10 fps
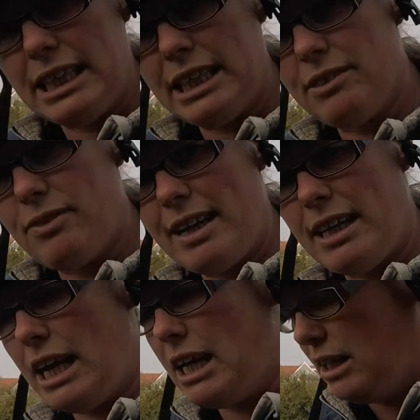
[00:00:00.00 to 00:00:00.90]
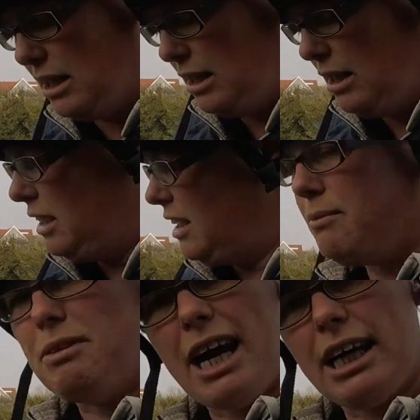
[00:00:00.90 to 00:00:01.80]
gear ready and
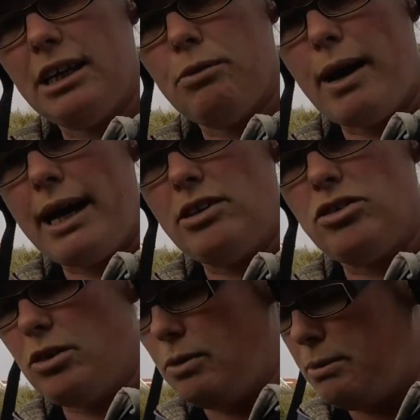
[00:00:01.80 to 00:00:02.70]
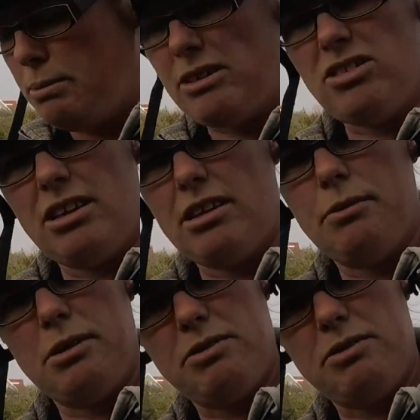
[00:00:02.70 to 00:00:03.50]
I'm yakking away to a plastic thing with a